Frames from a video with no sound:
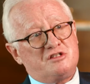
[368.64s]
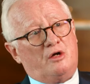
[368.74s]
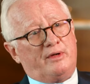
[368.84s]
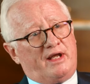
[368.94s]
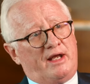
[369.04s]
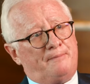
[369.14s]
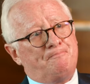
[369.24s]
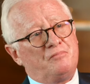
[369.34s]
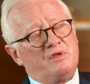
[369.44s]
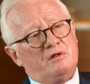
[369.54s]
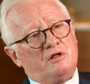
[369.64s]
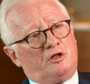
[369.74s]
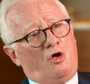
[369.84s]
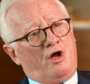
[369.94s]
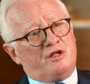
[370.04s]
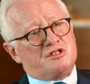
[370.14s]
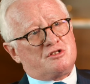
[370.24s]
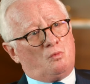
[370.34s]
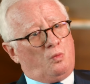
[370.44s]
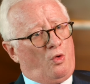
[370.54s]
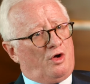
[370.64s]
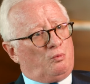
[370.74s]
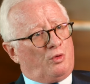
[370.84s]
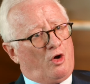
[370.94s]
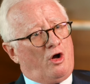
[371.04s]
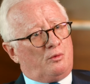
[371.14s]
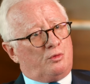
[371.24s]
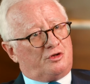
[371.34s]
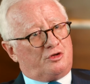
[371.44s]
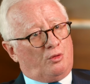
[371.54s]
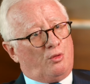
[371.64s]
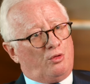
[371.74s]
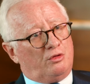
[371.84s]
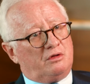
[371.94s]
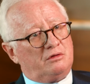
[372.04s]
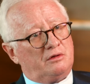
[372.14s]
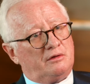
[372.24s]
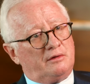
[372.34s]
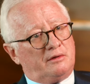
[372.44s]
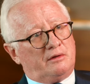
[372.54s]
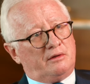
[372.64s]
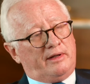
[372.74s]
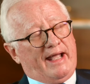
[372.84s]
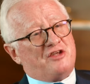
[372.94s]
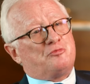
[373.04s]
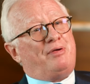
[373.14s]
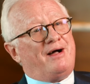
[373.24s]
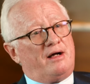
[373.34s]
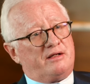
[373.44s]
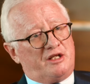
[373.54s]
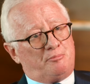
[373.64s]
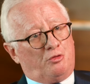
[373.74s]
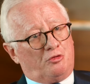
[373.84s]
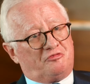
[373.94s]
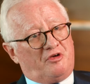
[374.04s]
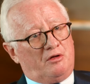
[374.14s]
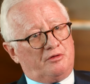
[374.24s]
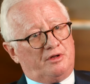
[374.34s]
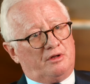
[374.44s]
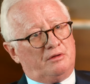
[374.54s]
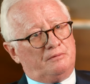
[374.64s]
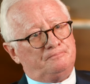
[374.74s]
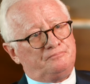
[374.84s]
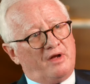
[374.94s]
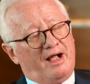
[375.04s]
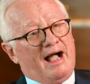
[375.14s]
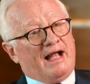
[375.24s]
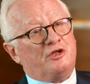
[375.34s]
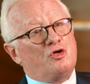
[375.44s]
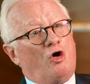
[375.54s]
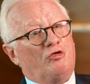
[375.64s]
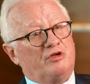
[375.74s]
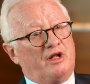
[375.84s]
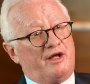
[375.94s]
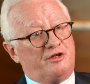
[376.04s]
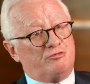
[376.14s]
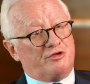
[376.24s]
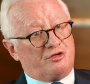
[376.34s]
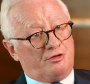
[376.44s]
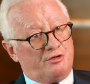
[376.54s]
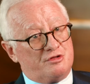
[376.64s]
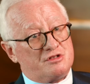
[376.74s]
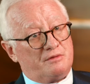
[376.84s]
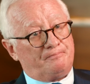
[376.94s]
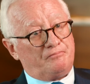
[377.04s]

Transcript: So again, clients want what I would call, as part of their portfolio, uncorrelated returns.